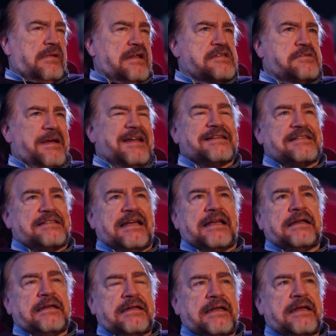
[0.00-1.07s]
I spent
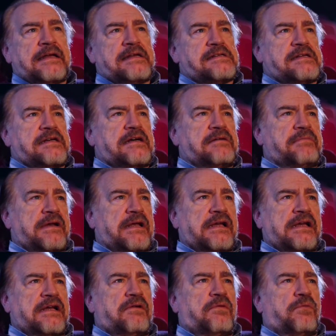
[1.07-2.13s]
10 days there, but I
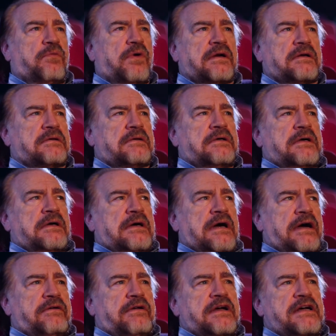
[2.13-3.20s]
kind of worked.
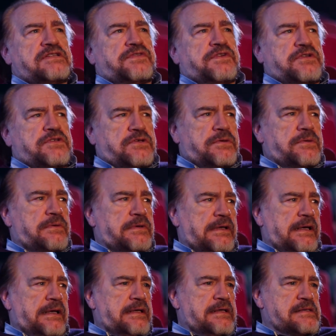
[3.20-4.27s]
I rehearsed for 2
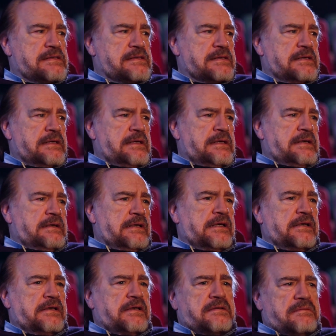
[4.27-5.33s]
days,
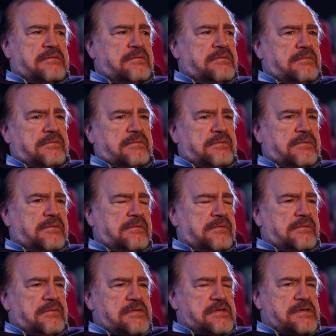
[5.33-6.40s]
then
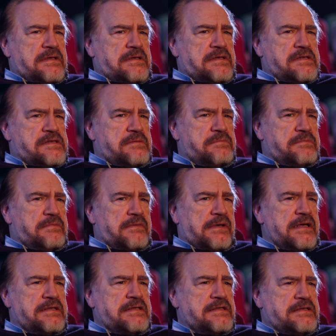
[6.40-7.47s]
I did some
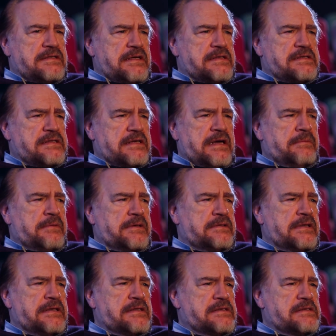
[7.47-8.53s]
lighting tests, camera
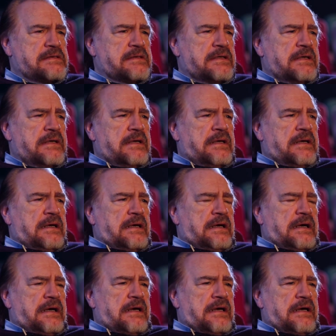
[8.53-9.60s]
tests,
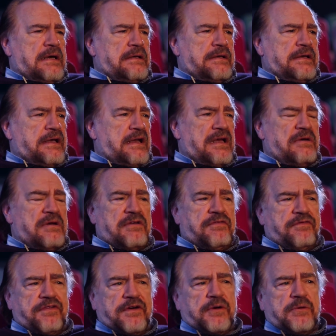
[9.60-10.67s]
and then I only
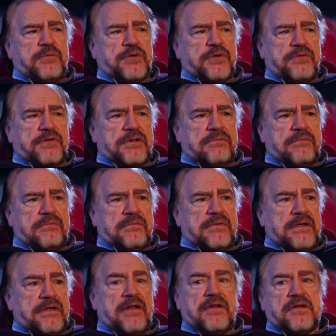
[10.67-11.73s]
filmed over
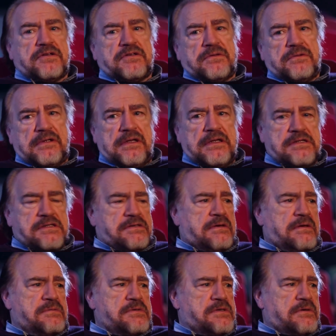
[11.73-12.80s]
another 2 days,
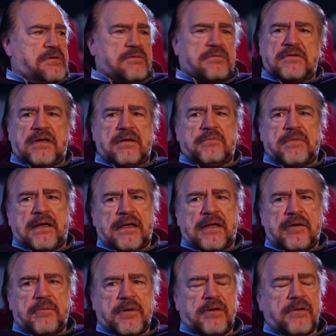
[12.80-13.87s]
so it was a lot of time
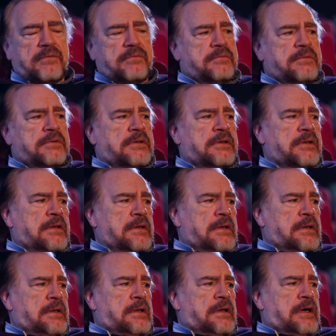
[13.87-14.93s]
hanging about.
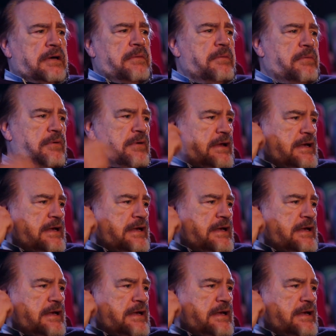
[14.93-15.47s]
I remember